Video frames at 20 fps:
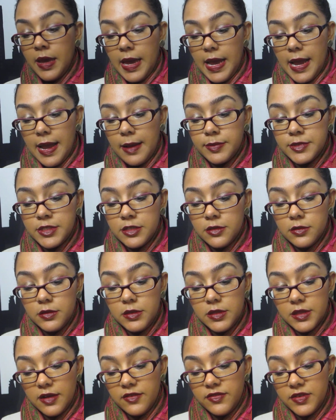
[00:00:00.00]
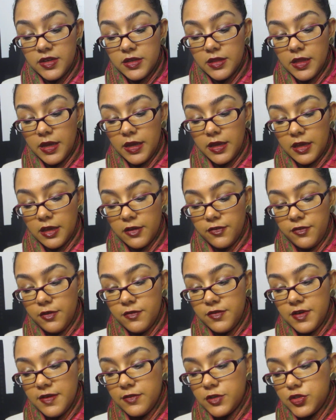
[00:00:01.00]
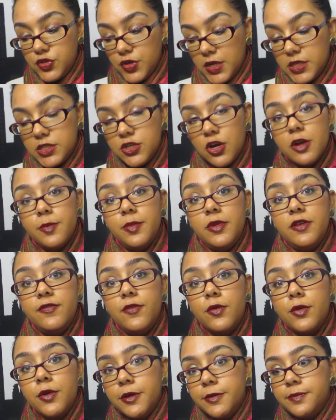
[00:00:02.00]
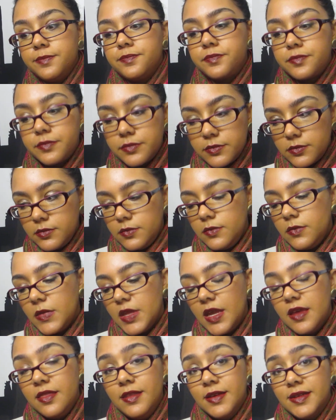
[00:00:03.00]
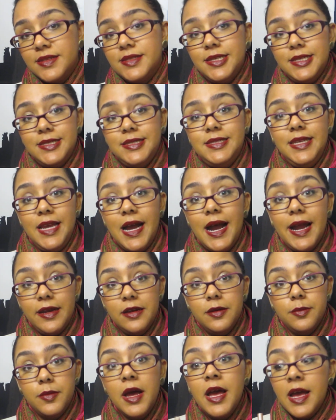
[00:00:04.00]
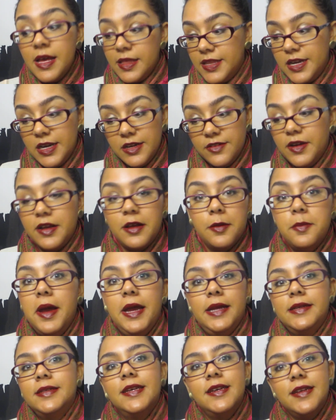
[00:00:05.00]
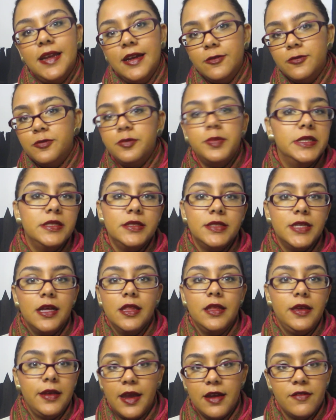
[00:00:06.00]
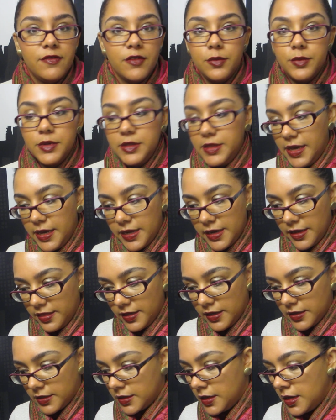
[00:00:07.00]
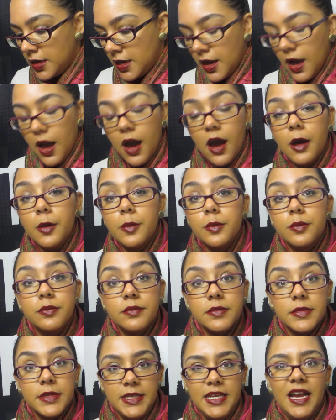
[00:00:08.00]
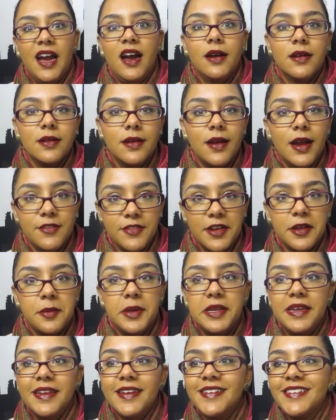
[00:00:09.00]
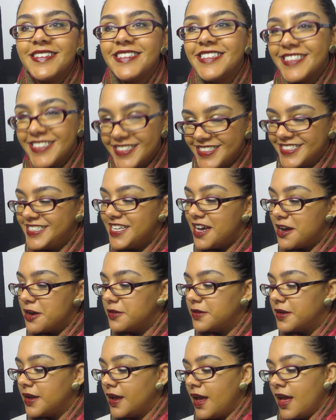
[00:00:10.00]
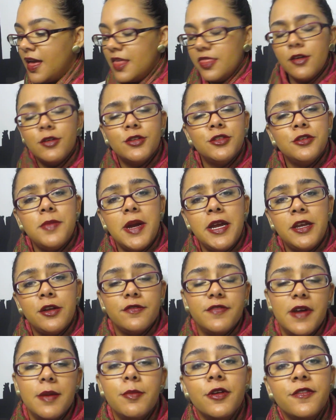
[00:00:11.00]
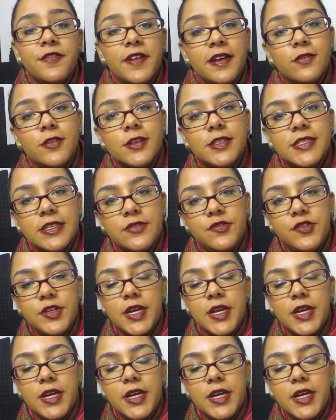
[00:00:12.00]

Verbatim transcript: absolutely love it. Like if you've never tried Tarte before, this is the item that I recommend and I've been telling everyone that I think. Um, yeah, I recommend it. So those are my November favorites. If